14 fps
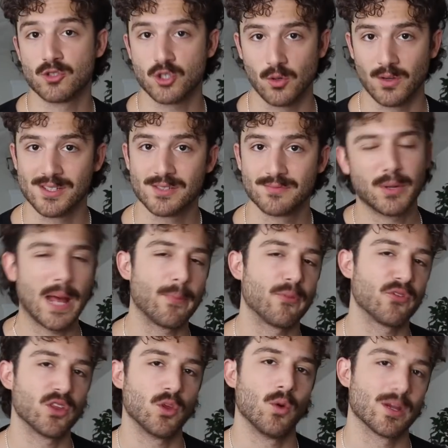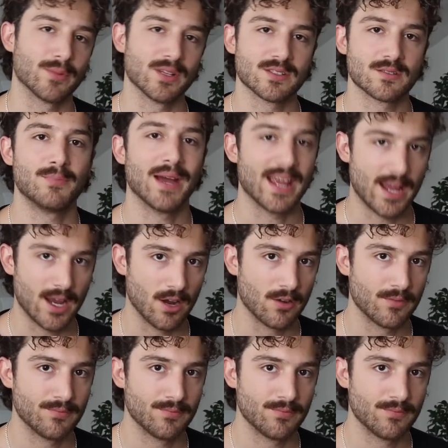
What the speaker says: choice, but I prefer the Wegmans by a hair.